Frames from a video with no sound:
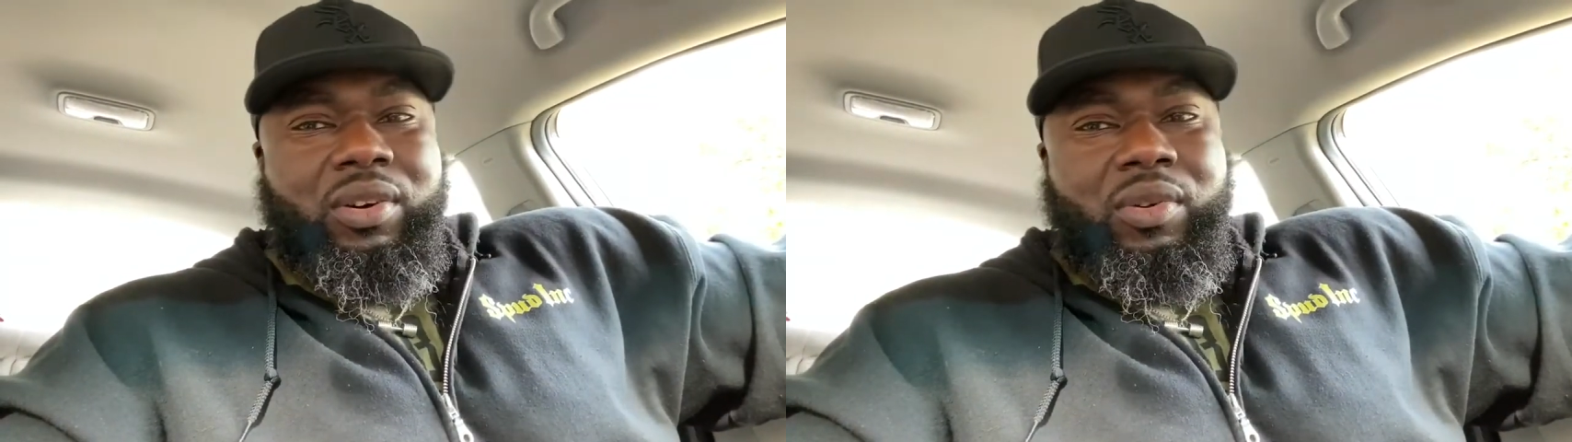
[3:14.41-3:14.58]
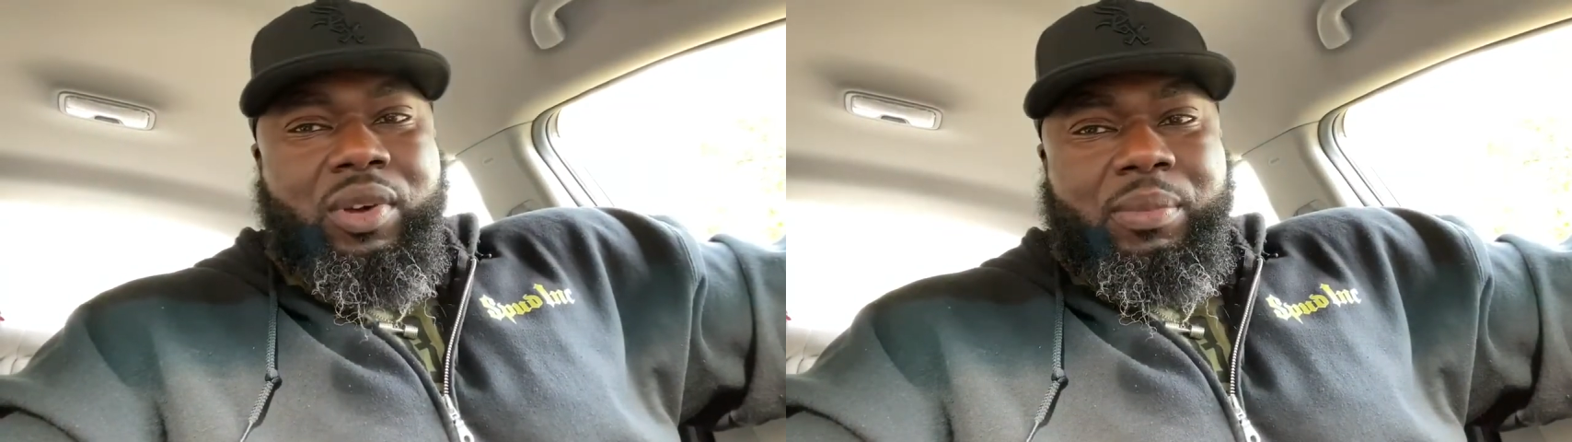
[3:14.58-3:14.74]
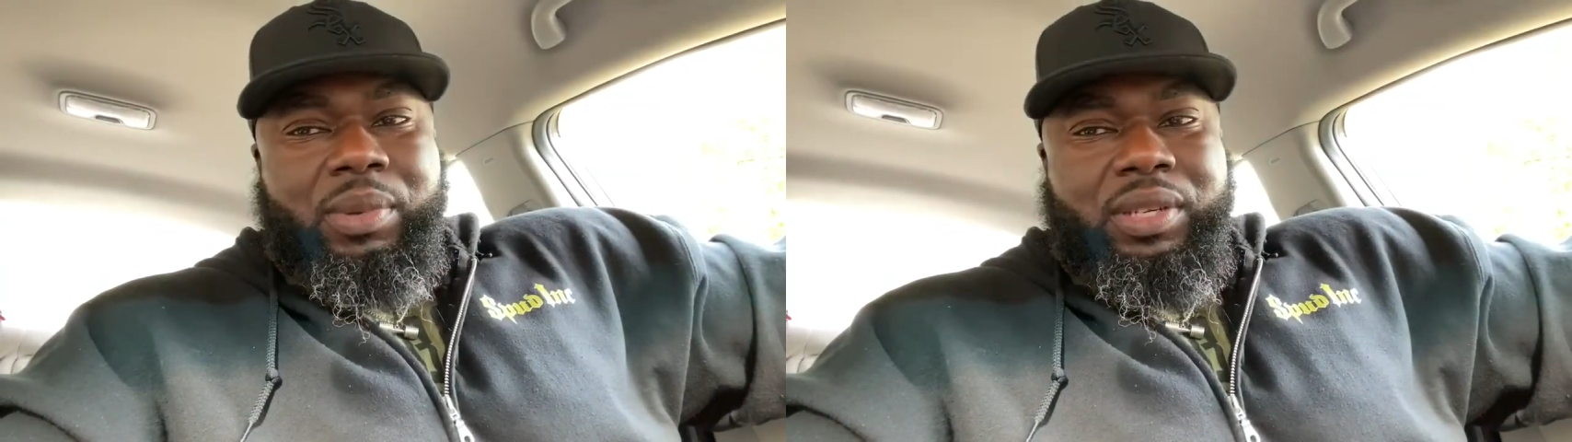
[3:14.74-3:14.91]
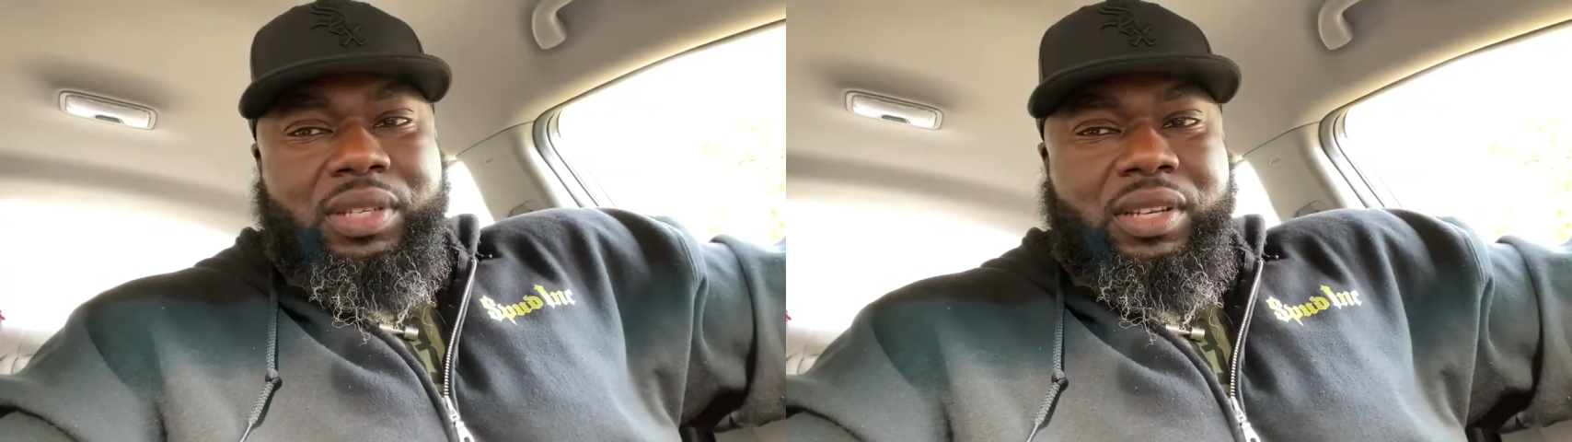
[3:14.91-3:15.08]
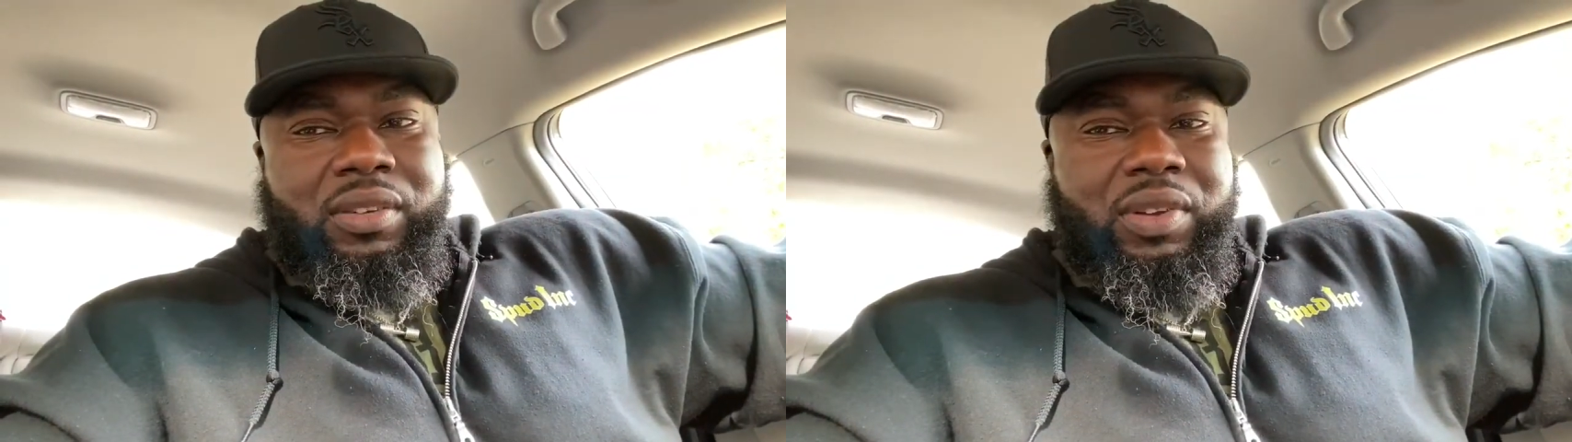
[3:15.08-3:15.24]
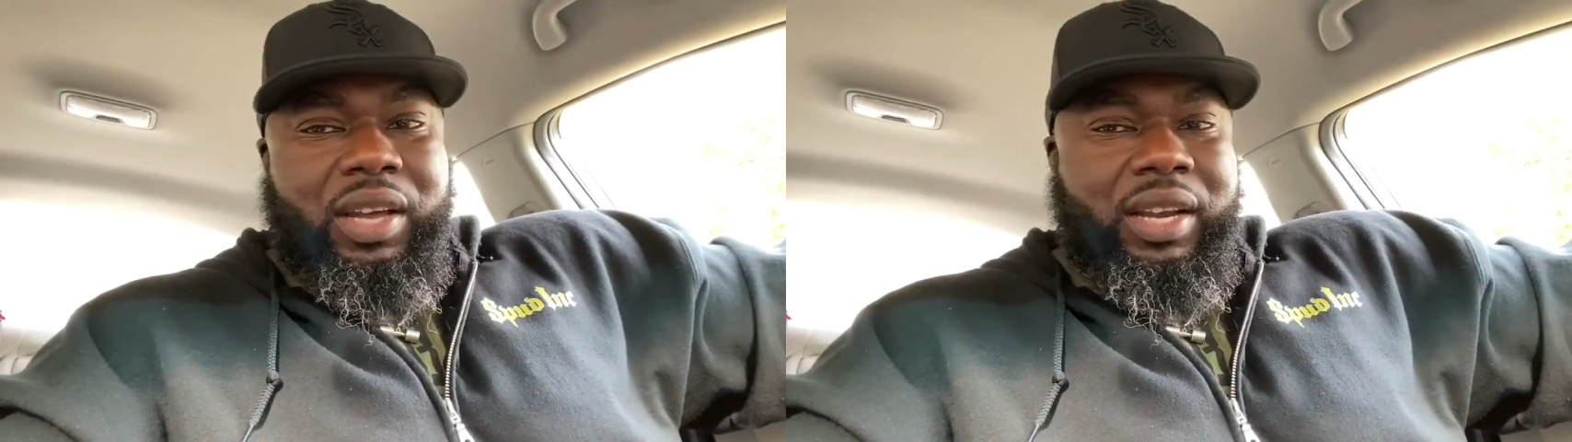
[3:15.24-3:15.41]
equipment and
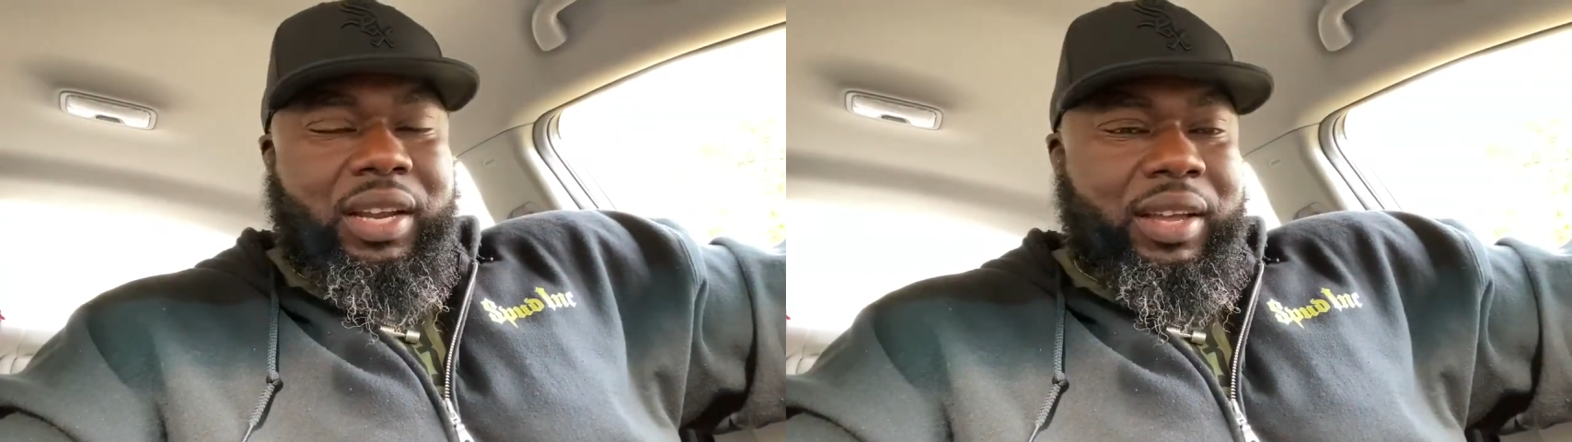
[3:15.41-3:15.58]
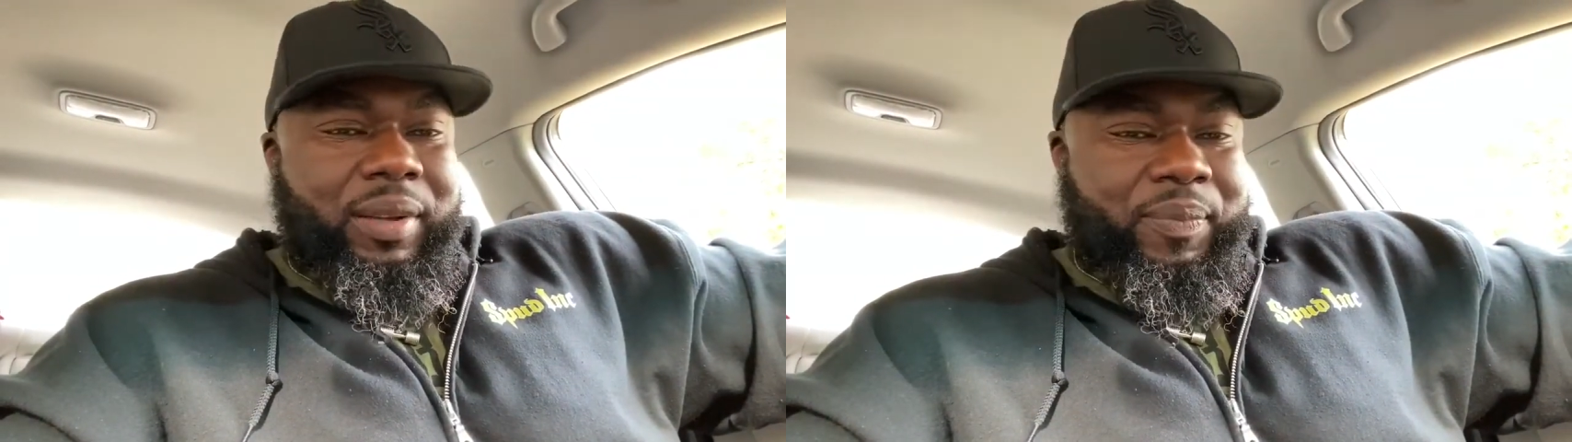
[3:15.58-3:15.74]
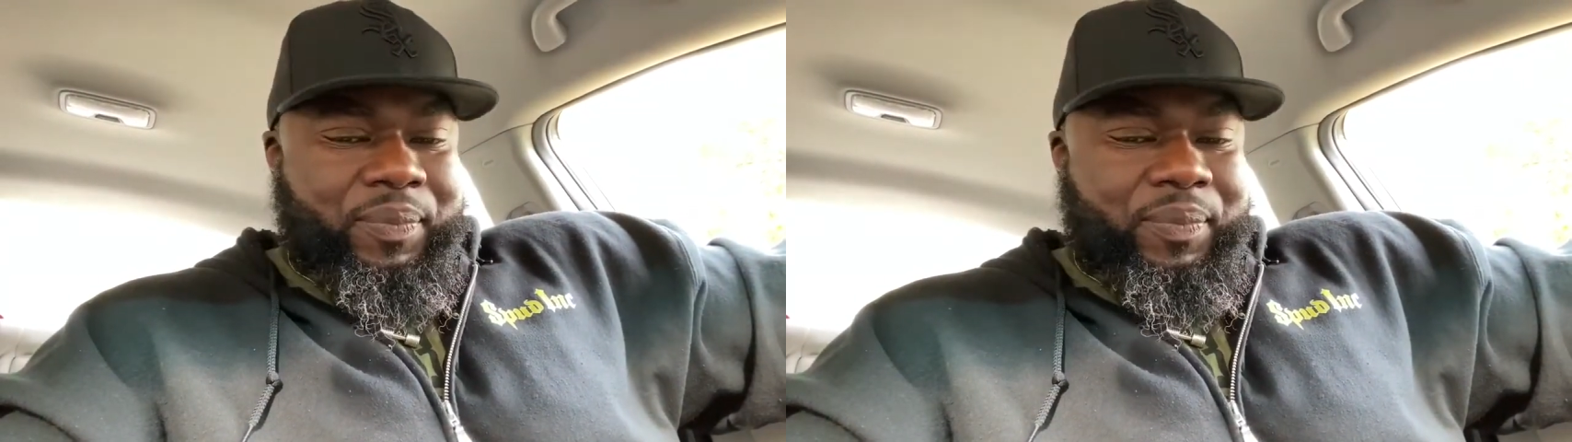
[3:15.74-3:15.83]
stuff like that.